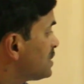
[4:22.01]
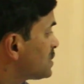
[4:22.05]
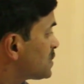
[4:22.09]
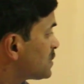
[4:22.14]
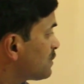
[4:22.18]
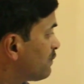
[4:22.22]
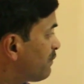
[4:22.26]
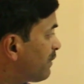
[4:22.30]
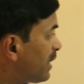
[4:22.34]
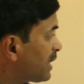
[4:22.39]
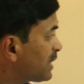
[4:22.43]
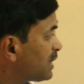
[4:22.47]

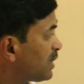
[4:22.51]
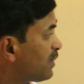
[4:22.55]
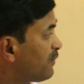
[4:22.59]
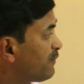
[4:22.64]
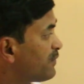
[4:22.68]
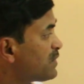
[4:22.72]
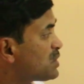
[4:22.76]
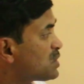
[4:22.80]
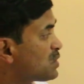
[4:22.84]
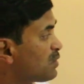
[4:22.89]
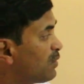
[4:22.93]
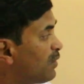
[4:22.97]
So father
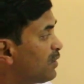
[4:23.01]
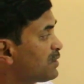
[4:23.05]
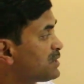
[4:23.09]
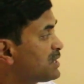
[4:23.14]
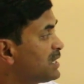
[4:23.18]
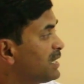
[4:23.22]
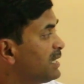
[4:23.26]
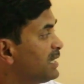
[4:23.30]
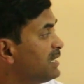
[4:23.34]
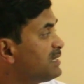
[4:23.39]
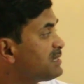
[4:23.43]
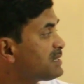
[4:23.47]
of
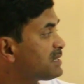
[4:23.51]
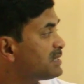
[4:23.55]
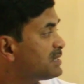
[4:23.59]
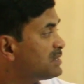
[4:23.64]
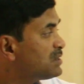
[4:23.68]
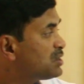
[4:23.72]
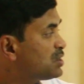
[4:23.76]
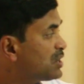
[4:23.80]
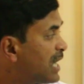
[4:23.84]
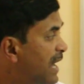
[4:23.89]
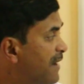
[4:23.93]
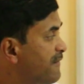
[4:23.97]
histology
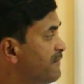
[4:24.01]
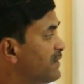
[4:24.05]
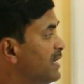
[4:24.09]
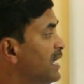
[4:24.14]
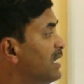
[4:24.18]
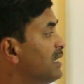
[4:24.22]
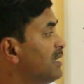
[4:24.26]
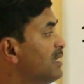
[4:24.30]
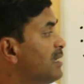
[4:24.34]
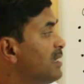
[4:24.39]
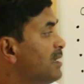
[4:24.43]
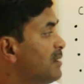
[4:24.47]
is
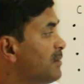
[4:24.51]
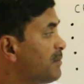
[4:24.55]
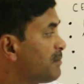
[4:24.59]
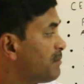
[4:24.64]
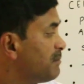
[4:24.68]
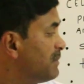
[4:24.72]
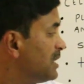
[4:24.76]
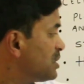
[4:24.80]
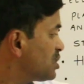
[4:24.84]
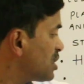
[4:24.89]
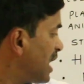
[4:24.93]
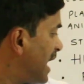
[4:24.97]
Javier
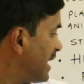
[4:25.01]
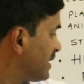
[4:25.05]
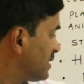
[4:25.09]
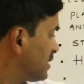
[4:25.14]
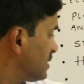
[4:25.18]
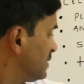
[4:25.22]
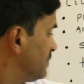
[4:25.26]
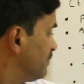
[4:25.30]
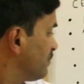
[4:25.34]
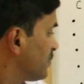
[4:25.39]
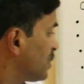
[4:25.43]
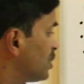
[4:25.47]
Bichat.